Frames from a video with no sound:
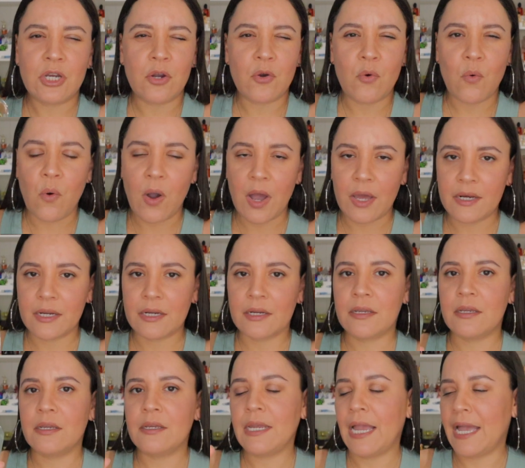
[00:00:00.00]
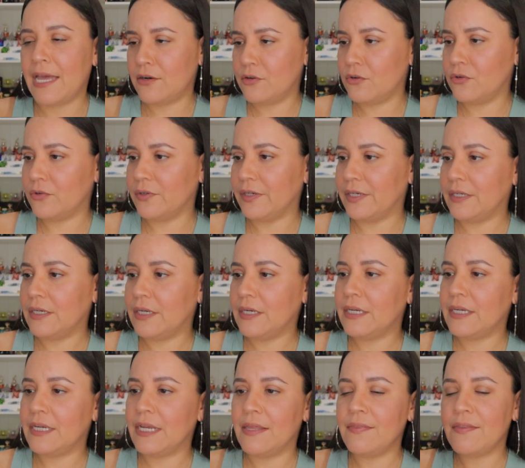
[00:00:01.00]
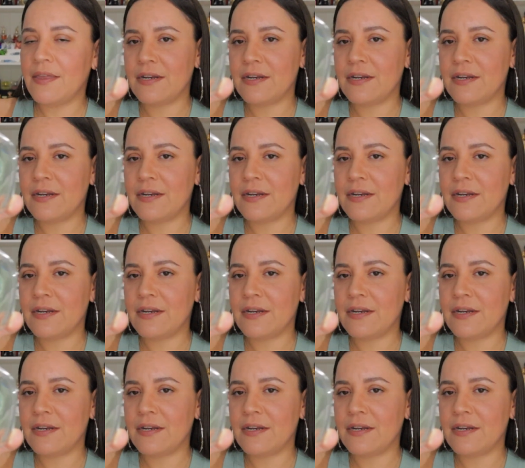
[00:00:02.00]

aquatic category. And again,